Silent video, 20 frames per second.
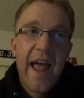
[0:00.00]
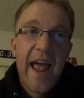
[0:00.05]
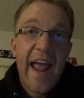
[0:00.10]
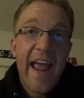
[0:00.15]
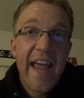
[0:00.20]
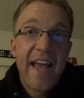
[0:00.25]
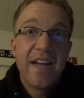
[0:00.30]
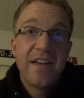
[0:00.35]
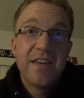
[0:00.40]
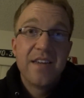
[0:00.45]

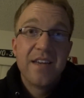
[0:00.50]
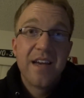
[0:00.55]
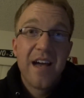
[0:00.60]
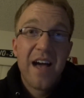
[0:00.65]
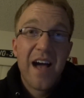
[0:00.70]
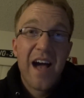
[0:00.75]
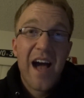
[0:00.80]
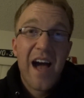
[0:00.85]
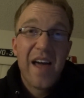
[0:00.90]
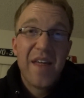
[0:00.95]
And
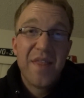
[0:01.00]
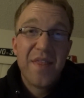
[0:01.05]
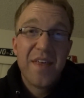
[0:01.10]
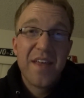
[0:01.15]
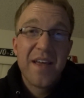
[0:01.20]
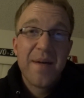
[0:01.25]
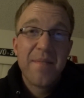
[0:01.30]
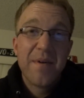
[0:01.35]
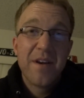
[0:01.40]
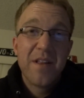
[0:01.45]
I
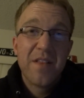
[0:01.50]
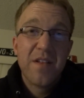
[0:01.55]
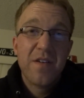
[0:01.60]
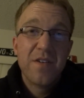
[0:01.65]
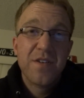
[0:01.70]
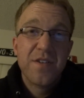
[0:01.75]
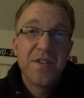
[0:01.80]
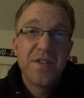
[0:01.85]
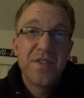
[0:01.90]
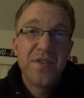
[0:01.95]
think I'm going to
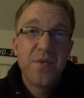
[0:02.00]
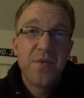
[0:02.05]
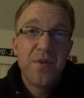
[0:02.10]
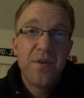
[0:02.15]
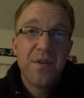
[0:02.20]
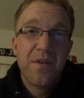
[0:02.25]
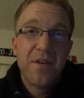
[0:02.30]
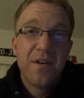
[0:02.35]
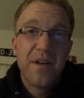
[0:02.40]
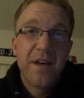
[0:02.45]
launch the
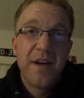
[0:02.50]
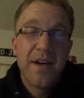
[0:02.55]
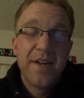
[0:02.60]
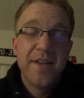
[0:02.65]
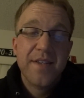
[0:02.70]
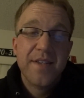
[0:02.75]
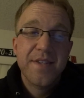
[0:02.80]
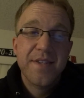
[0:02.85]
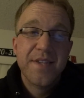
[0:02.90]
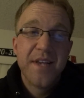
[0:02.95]
store
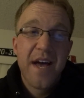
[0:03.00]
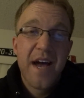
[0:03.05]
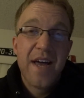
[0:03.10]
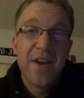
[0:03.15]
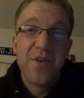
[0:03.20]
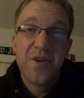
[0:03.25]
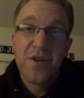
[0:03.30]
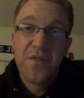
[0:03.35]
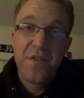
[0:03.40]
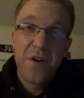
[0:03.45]
because I
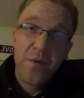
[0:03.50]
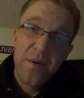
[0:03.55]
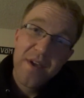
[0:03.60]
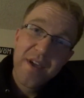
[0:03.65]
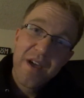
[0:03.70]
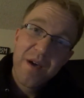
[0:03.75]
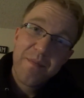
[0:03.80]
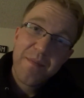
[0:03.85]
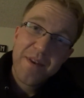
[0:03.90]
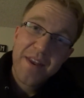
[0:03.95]
don't know if I'll
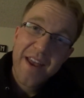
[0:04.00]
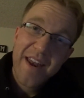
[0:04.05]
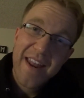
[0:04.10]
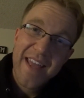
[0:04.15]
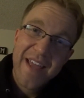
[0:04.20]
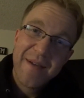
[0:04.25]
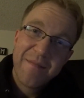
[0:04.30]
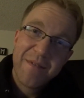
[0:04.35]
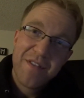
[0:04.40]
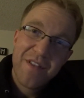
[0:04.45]
wake up at 9
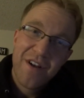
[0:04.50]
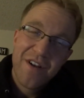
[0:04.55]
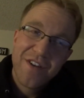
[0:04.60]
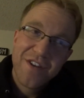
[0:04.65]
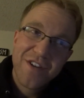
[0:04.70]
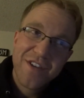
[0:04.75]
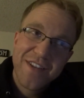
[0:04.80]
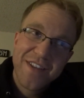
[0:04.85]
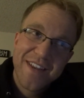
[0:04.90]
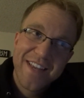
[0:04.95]
a.m. to
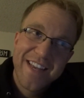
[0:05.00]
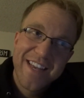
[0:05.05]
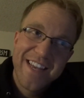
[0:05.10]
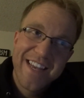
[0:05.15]
launch it.